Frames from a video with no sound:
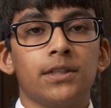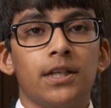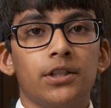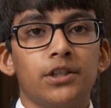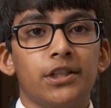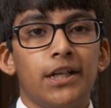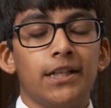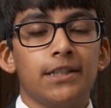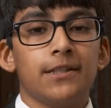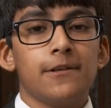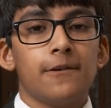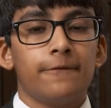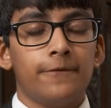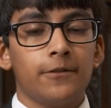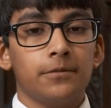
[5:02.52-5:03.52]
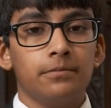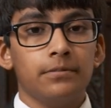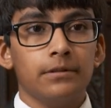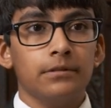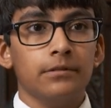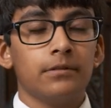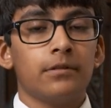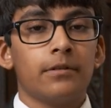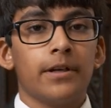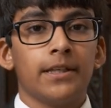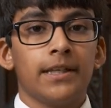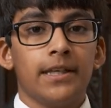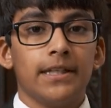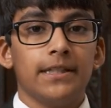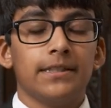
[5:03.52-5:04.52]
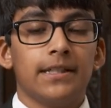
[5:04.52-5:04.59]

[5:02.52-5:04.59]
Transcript: such as football, cricket,